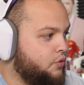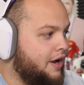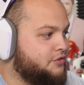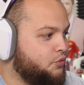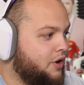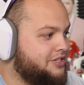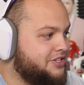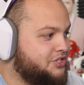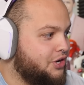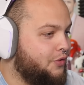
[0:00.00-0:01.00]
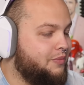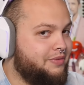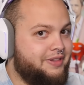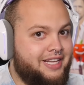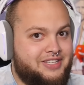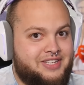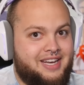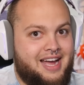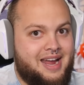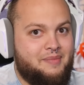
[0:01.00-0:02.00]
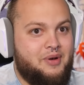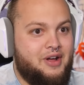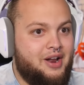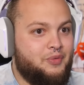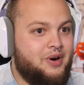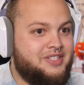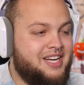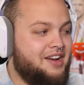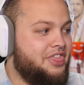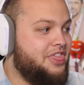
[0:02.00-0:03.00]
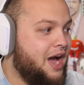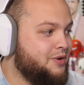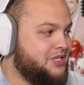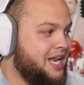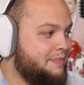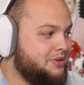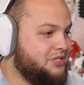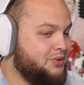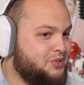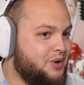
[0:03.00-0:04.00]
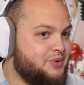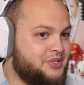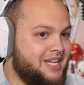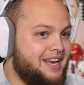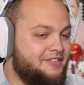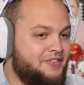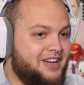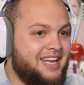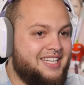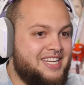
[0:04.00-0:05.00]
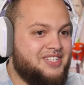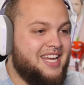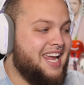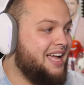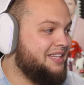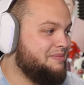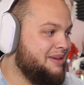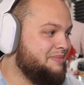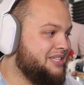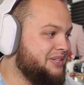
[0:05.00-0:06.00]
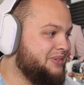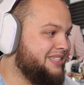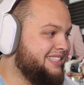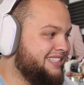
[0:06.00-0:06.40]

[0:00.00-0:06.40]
You have to watch the show? Listen, I am not watching 1,000 episodes to understand a fucking DJ Khaled meme, dude.